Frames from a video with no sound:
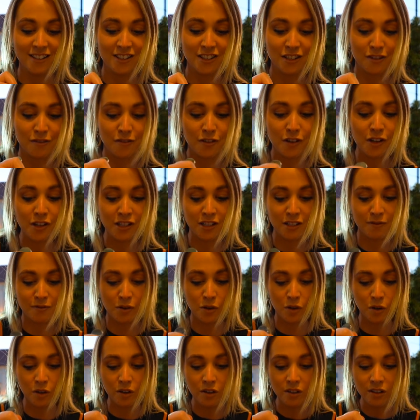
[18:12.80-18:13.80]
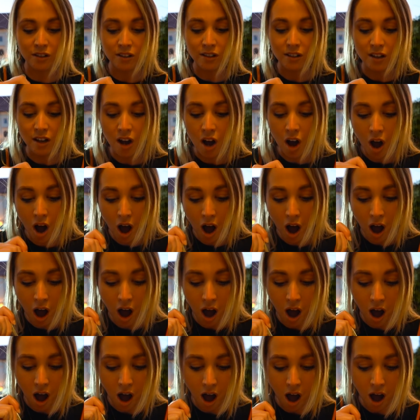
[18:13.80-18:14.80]
So first of all,
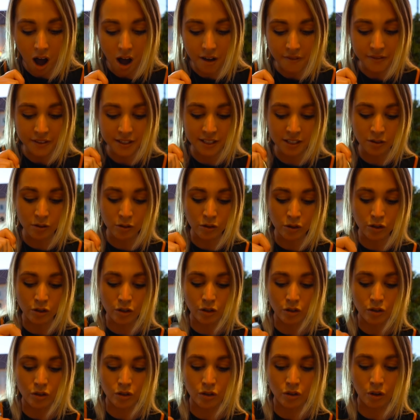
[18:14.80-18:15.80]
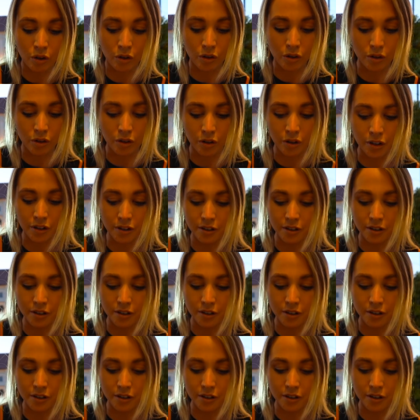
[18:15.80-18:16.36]
this looks so good.